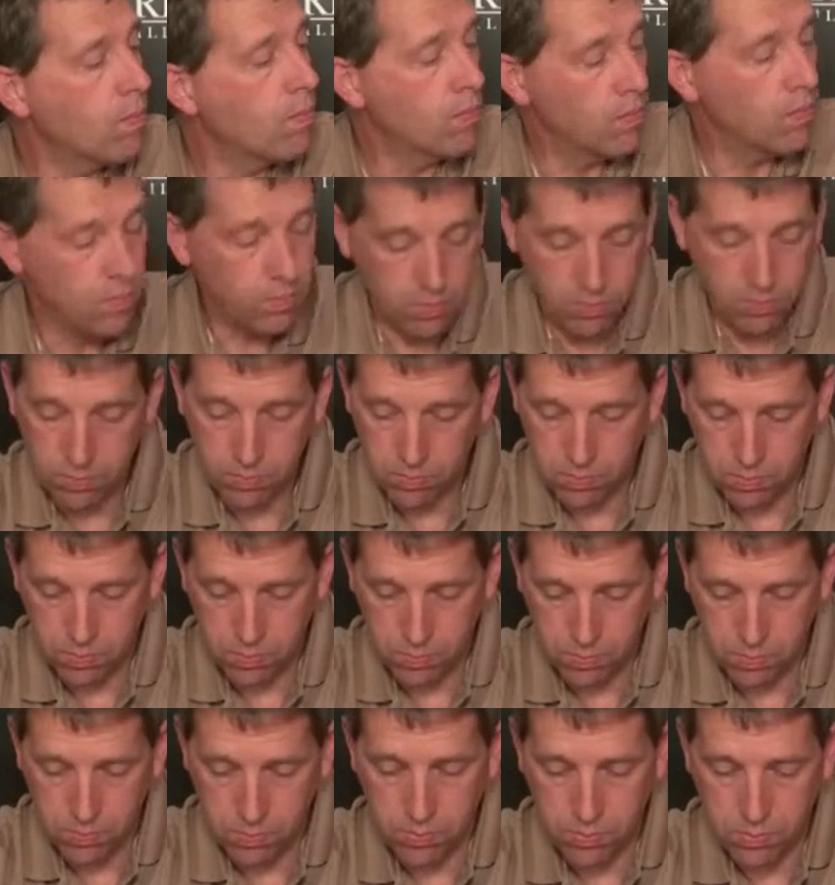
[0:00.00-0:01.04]

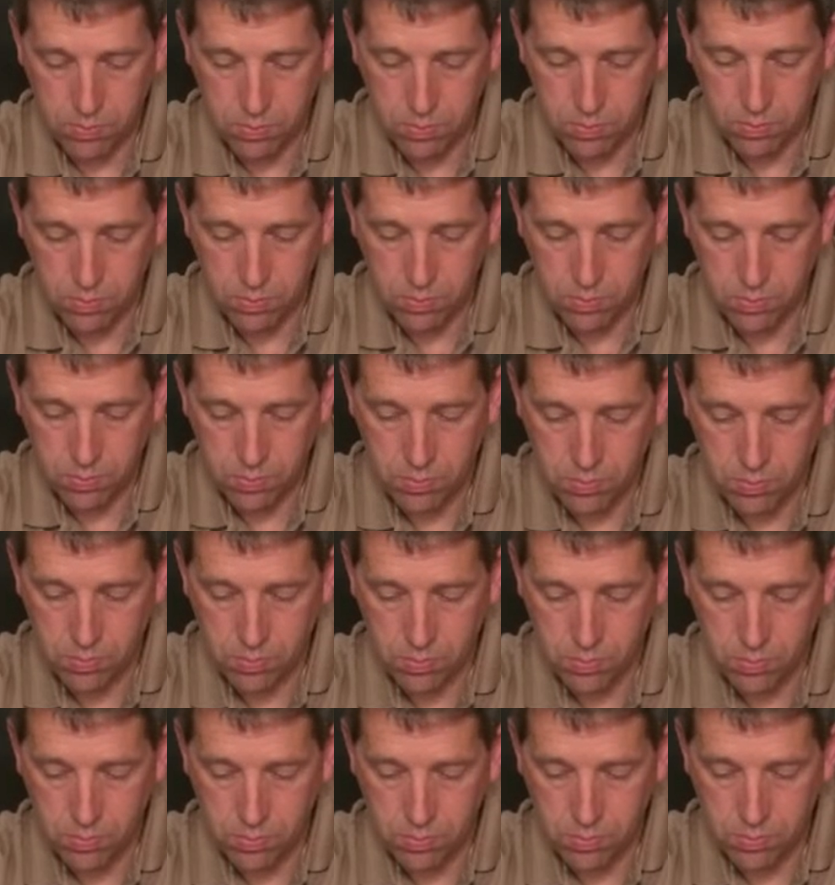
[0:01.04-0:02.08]

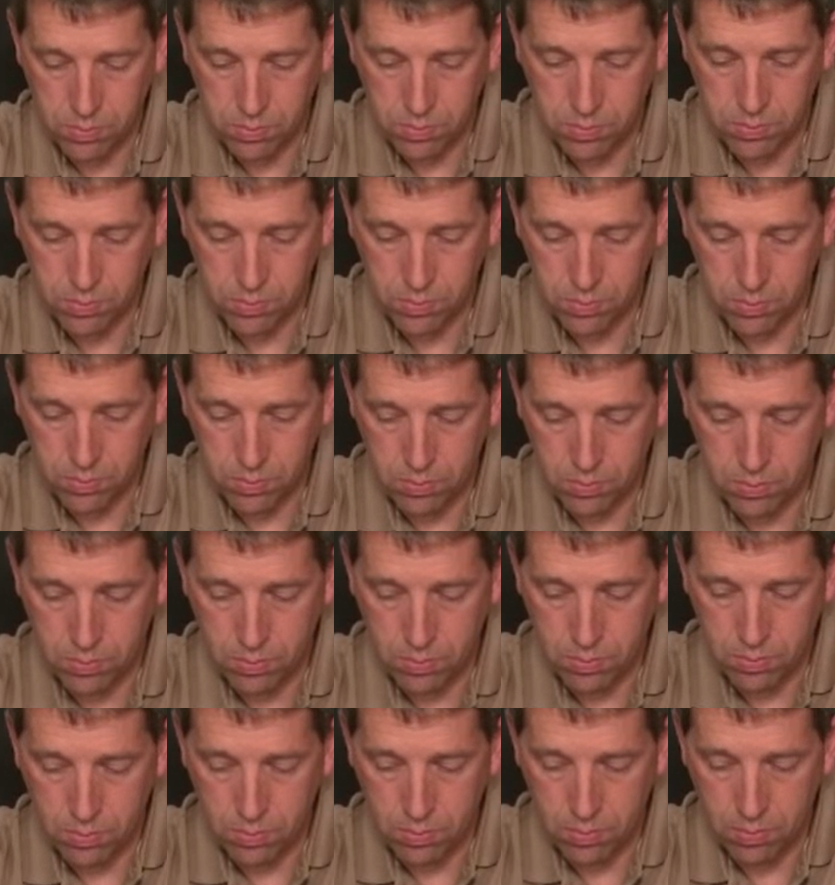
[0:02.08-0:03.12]

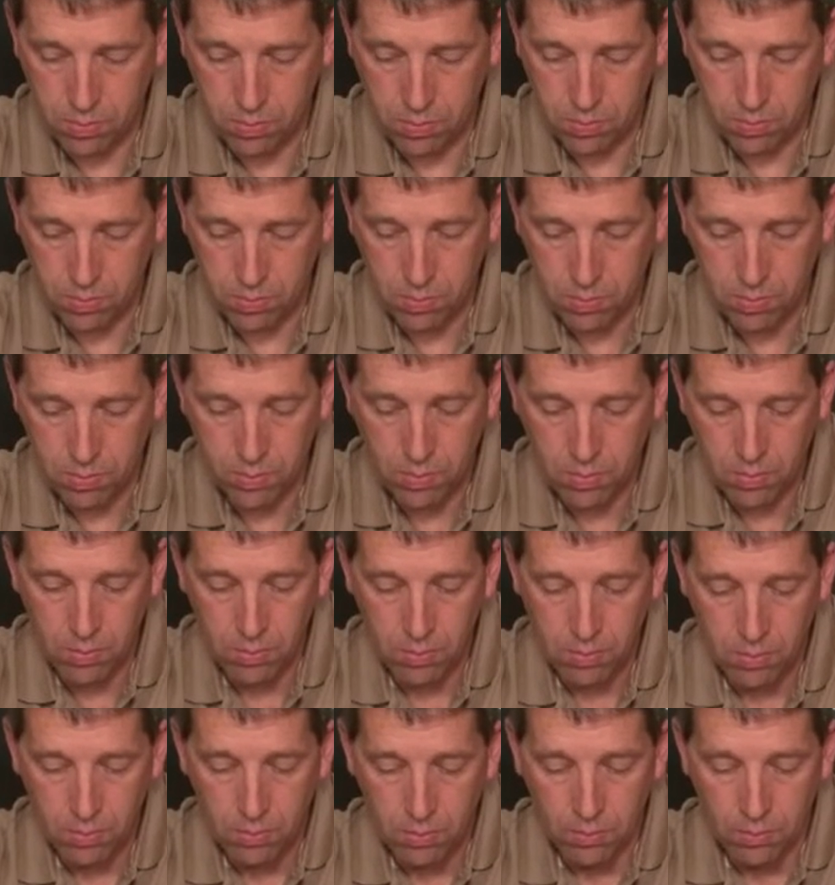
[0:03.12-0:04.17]

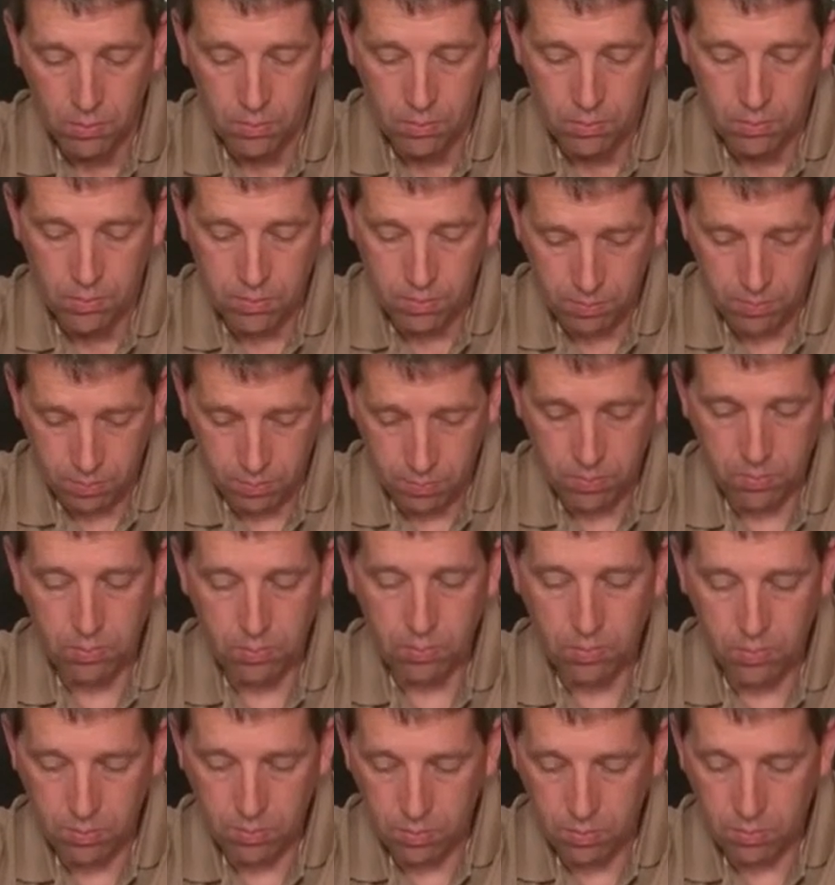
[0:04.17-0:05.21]

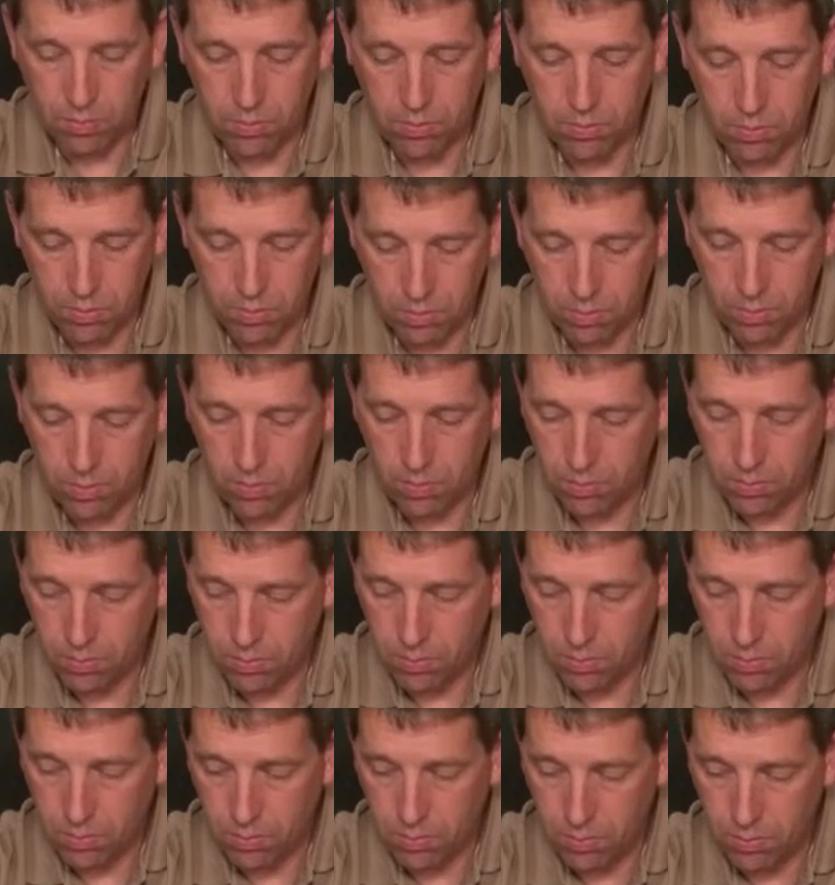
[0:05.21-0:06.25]

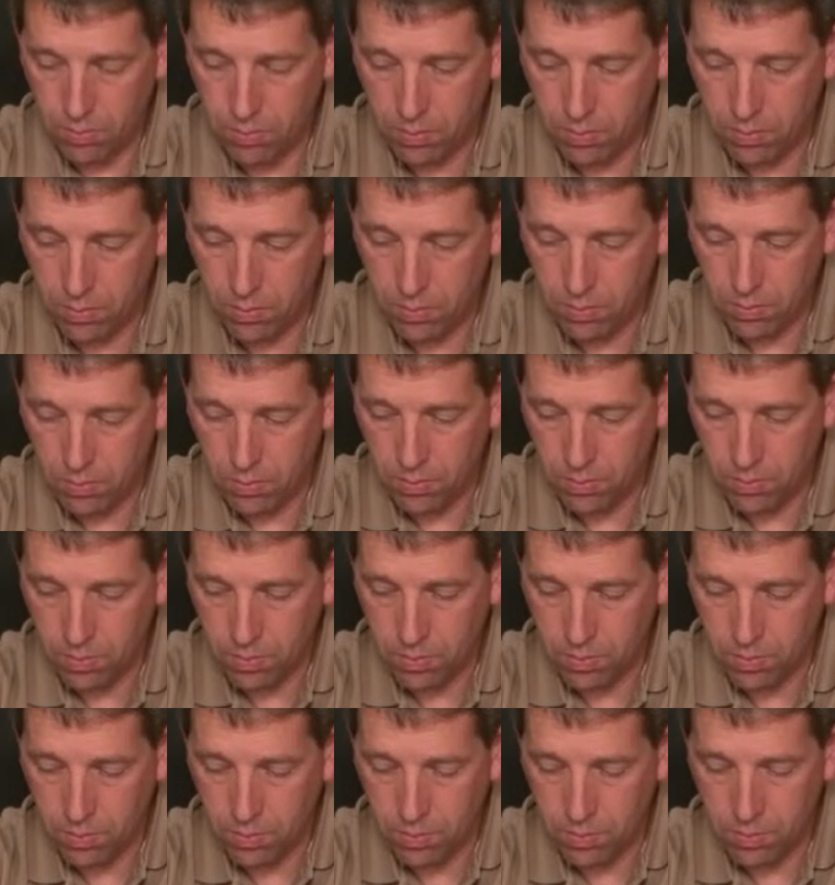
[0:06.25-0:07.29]

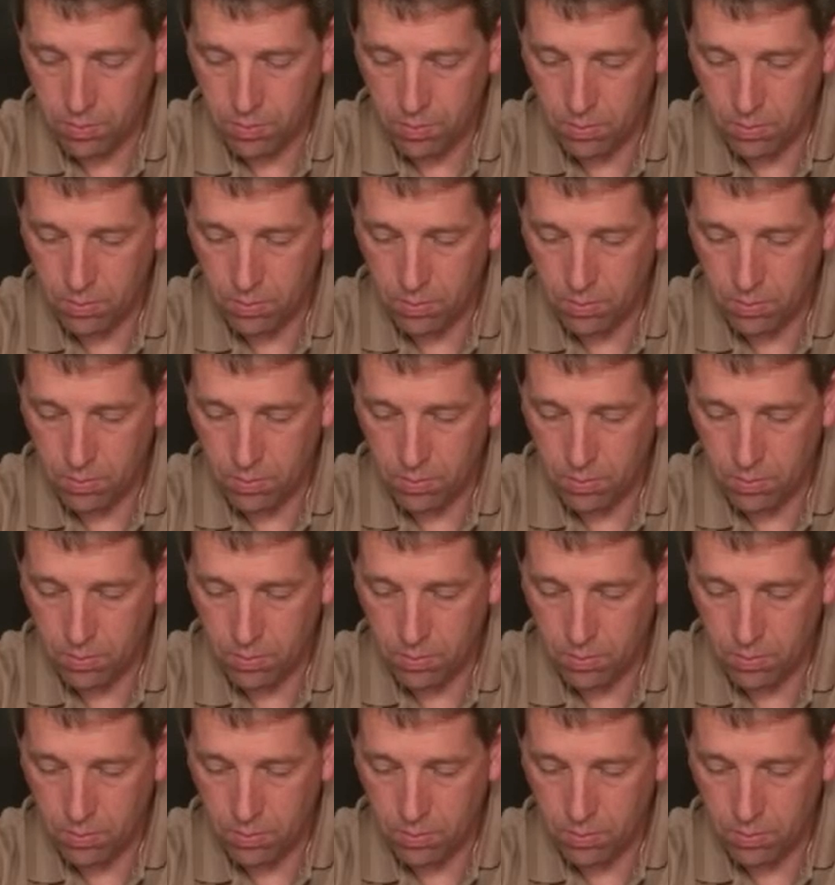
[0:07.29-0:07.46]
The person shown says nothing.